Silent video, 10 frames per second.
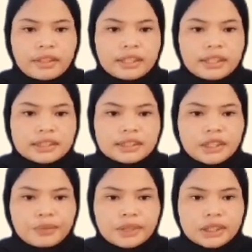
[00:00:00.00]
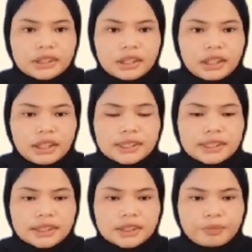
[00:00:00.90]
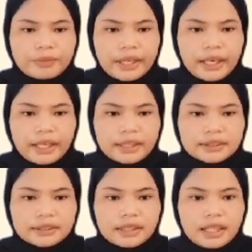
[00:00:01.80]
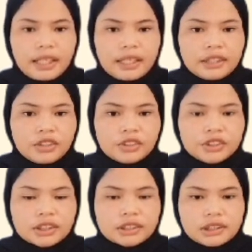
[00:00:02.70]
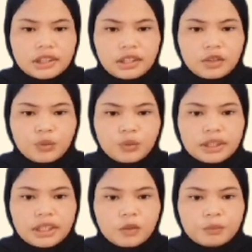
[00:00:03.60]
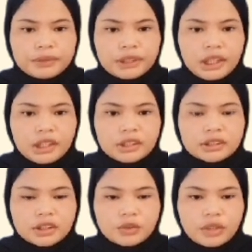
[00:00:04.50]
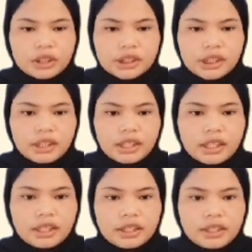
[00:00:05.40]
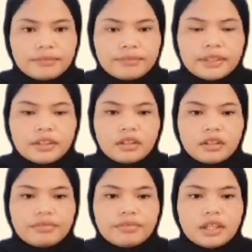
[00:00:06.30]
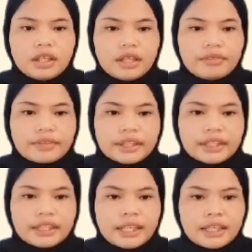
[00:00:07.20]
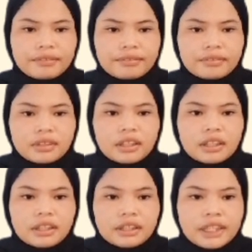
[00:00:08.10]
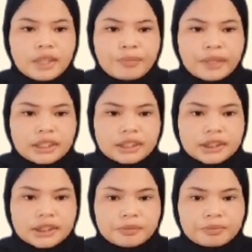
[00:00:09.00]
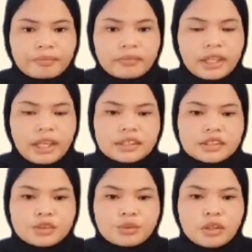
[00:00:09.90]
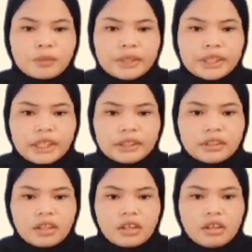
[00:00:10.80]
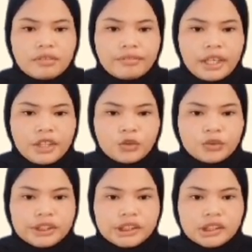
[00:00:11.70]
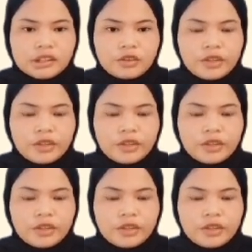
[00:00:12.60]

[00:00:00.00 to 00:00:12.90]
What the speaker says: This language is experienced in conjunction with the object, situation, and event of everyday life. The practice casual bedad of a young child